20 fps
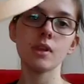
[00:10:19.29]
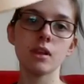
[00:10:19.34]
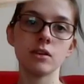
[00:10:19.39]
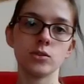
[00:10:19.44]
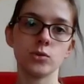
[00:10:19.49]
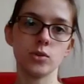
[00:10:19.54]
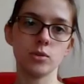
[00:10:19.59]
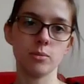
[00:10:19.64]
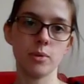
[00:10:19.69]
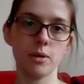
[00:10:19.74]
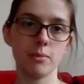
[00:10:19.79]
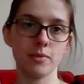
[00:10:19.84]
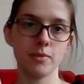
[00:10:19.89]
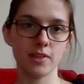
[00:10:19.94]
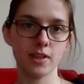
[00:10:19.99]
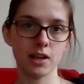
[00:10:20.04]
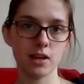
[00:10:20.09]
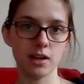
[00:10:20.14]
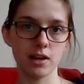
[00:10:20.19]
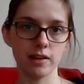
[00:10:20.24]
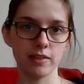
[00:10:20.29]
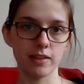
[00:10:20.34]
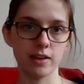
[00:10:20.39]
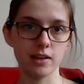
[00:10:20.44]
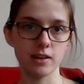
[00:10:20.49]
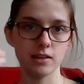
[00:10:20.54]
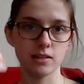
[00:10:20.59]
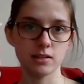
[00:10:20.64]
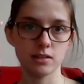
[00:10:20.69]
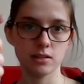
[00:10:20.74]
So at the moment they're like
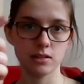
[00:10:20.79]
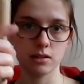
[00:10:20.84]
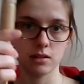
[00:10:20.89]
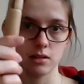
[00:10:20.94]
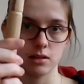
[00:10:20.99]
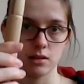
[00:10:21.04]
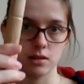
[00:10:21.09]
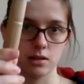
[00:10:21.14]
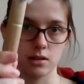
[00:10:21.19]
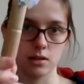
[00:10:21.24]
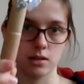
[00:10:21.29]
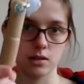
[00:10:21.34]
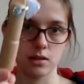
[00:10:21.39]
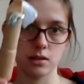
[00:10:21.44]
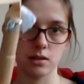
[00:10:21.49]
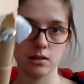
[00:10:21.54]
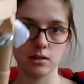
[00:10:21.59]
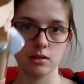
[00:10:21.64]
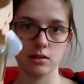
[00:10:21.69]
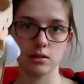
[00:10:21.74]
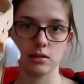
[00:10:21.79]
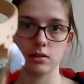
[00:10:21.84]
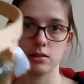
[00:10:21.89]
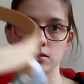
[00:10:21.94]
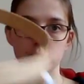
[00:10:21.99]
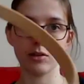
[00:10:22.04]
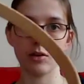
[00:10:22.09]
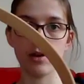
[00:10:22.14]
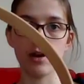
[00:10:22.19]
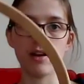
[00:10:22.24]
this.
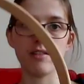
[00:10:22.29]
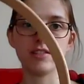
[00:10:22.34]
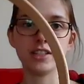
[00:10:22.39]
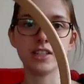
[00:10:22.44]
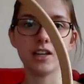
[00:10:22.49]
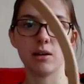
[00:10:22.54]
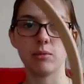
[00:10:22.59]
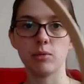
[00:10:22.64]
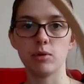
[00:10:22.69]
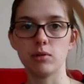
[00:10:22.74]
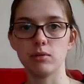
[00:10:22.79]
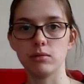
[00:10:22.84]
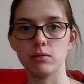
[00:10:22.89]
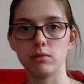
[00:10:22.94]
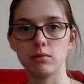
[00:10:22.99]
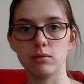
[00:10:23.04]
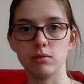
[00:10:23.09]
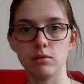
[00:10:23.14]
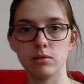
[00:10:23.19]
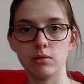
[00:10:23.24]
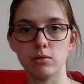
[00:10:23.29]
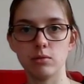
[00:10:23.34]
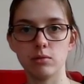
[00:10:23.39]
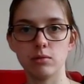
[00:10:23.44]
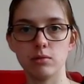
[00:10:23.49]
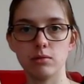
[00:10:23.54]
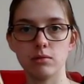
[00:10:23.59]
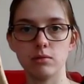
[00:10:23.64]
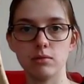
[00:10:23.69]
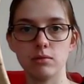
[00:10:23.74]
So every time I
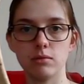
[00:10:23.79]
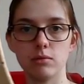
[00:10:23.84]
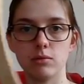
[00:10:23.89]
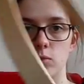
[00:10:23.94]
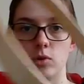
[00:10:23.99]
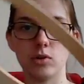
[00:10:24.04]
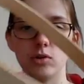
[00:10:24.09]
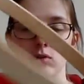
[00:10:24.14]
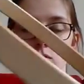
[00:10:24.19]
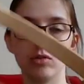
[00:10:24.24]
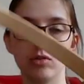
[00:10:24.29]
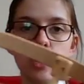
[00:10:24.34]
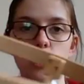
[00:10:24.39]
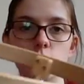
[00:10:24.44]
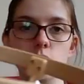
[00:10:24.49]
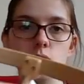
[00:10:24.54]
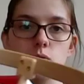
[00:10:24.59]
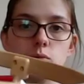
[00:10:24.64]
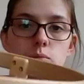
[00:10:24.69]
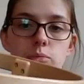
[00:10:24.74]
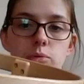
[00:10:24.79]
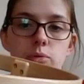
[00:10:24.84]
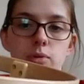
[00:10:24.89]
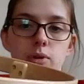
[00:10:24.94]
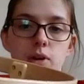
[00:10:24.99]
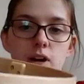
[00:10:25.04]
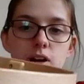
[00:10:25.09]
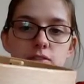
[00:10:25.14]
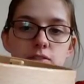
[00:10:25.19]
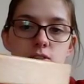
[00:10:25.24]
want another hoop,
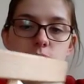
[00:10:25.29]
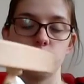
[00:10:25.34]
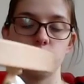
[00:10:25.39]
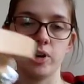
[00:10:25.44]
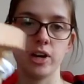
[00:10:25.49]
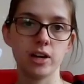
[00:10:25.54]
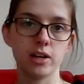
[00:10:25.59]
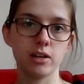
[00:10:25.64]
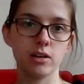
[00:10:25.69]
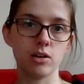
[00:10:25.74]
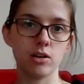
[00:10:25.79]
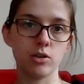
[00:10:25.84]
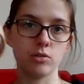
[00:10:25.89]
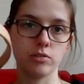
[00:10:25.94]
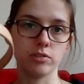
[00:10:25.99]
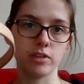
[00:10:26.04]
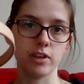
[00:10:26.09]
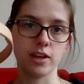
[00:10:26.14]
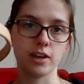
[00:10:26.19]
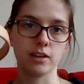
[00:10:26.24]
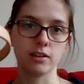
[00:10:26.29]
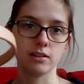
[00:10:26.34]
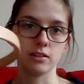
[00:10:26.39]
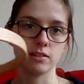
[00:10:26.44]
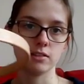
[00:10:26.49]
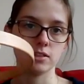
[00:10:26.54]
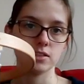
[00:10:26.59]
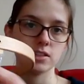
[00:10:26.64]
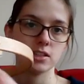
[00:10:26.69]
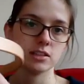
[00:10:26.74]
I have to buy a whole thing.
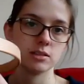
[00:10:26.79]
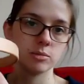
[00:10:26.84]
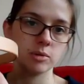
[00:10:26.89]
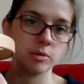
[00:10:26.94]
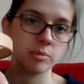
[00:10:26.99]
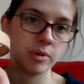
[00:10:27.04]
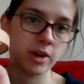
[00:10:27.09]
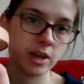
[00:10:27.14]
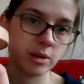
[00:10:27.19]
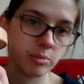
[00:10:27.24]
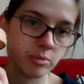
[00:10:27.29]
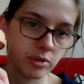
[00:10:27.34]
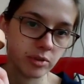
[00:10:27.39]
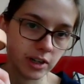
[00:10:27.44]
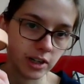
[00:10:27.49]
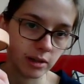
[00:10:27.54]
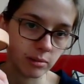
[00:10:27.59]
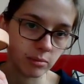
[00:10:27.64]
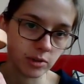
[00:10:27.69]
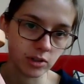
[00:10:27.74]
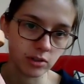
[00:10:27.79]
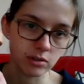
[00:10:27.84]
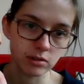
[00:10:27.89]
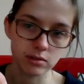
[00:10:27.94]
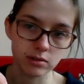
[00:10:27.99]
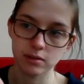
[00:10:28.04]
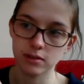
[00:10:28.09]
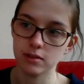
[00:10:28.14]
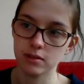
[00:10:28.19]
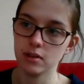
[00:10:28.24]
And this has a bit of paper in it
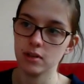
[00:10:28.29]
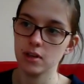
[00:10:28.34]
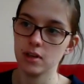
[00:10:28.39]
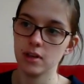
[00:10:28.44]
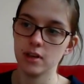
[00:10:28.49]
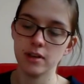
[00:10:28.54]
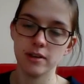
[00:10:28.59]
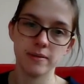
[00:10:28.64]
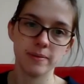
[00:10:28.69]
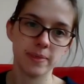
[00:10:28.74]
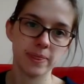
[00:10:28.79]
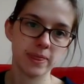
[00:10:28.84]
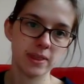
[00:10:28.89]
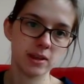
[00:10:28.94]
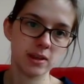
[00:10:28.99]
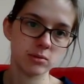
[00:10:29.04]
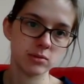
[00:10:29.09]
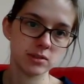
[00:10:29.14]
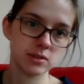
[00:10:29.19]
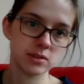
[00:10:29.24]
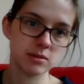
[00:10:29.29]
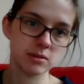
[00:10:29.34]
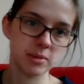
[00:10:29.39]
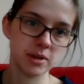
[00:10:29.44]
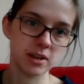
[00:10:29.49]
because it's